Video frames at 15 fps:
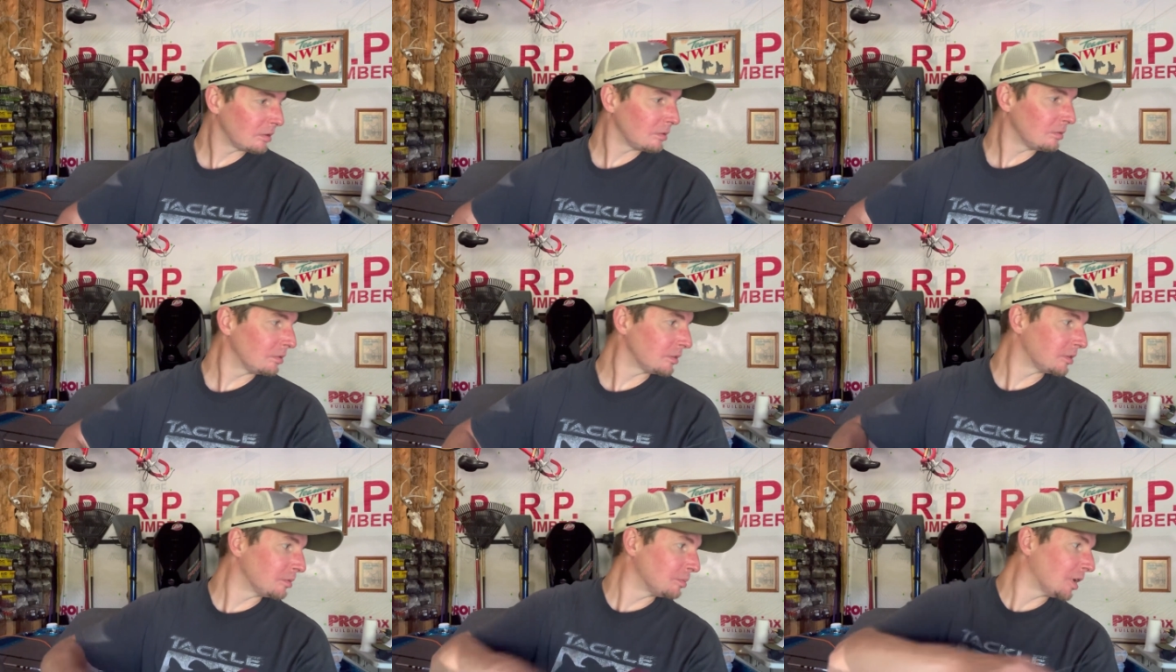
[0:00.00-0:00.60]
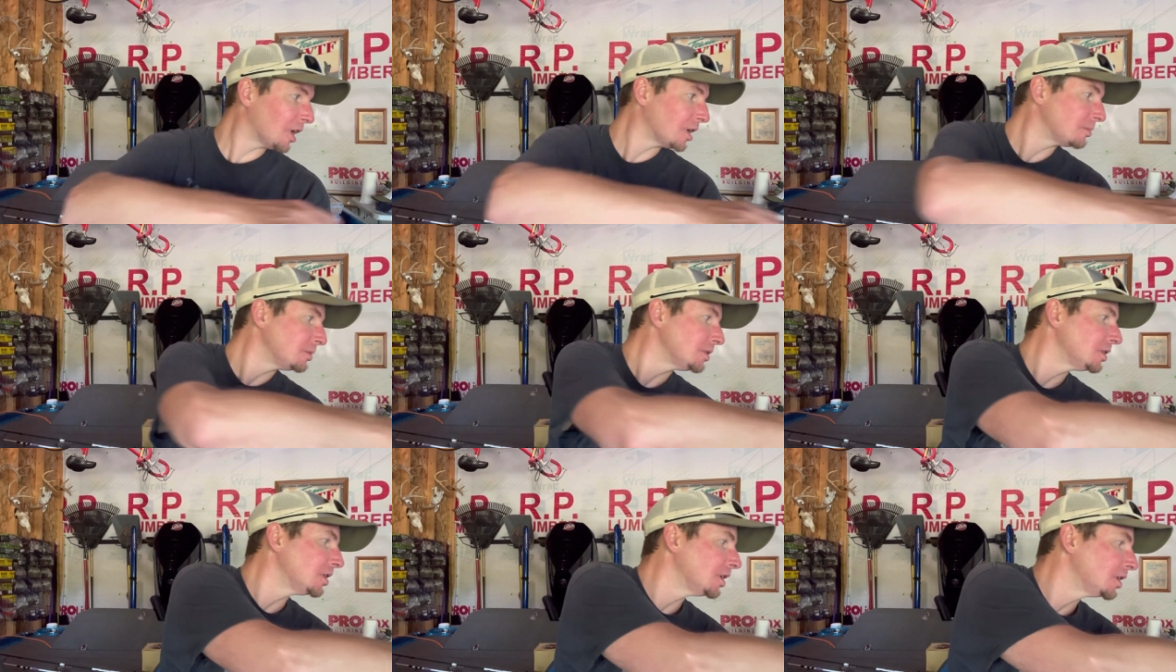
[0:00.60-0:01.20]
with the
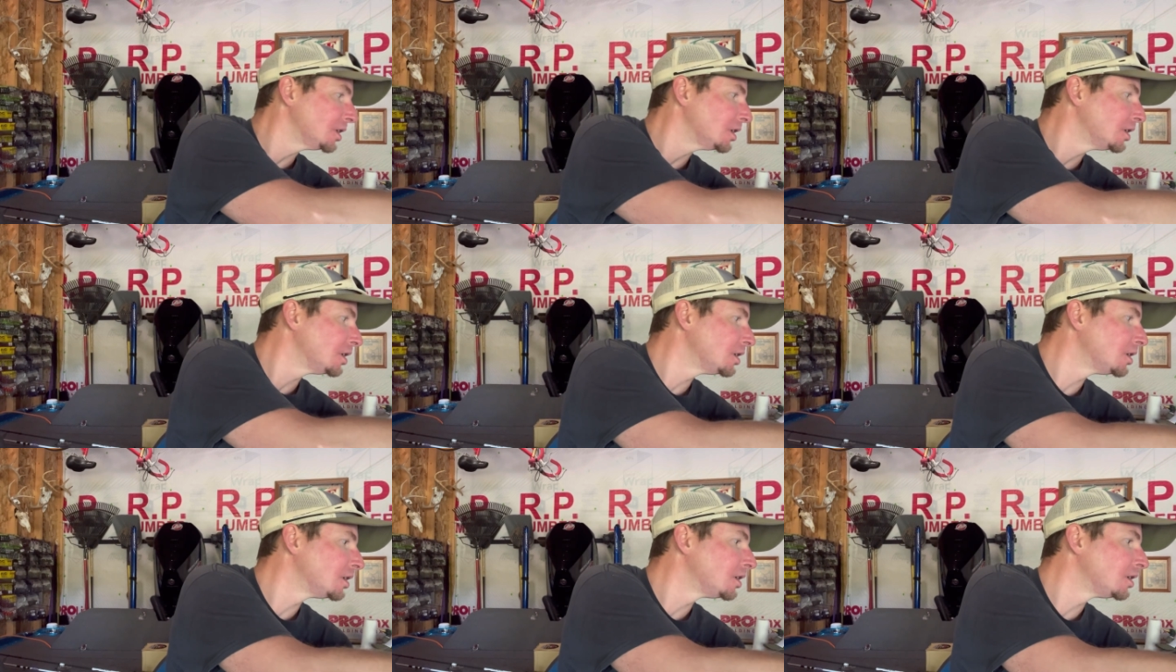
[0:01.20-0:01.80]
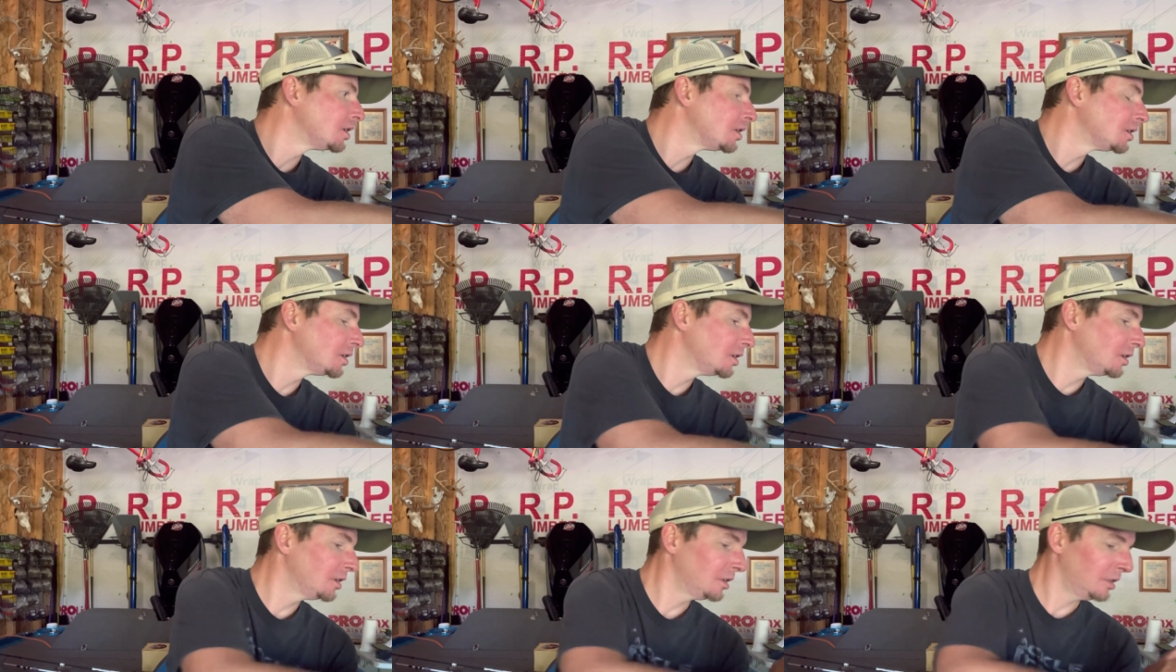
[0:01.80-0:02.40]
bobber,
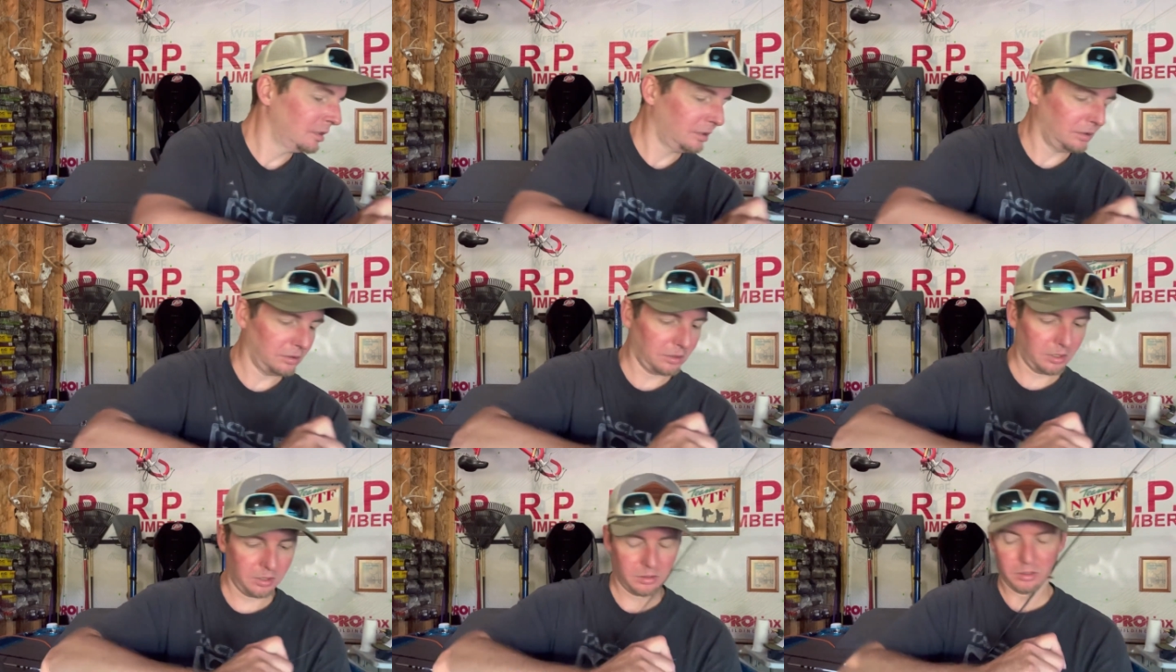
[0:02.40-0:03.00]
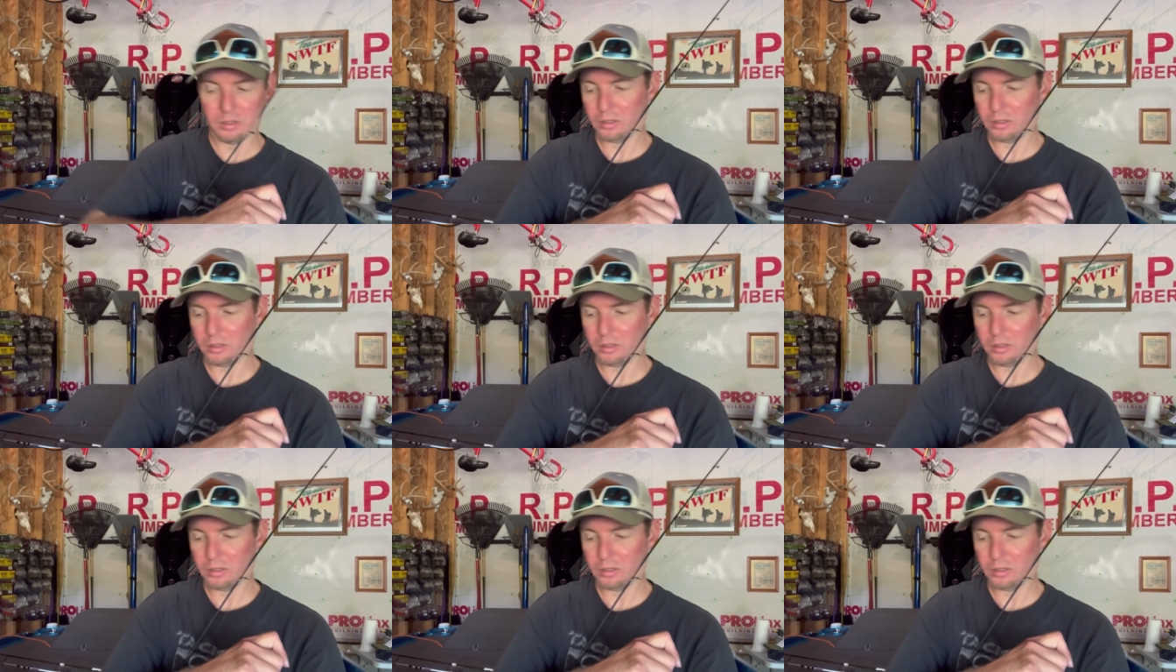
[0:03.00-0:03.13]
let's get this